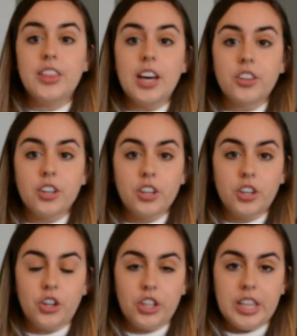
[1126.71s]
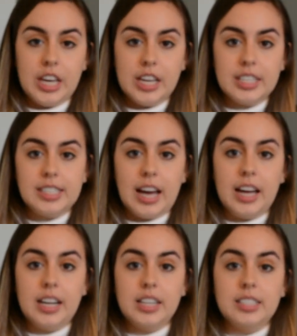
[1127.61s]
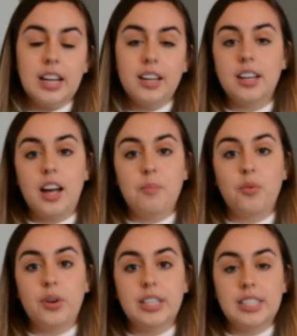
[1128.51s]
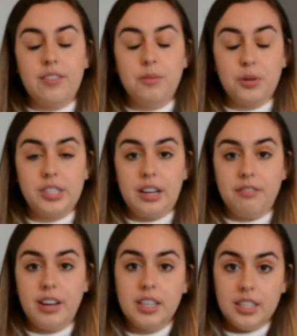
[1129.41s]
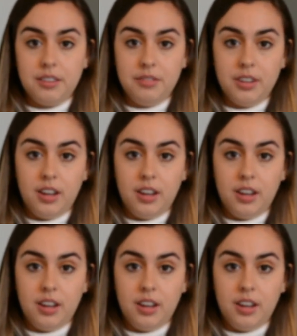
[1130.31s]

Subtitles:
The other good thing is that it is 99.7% effective.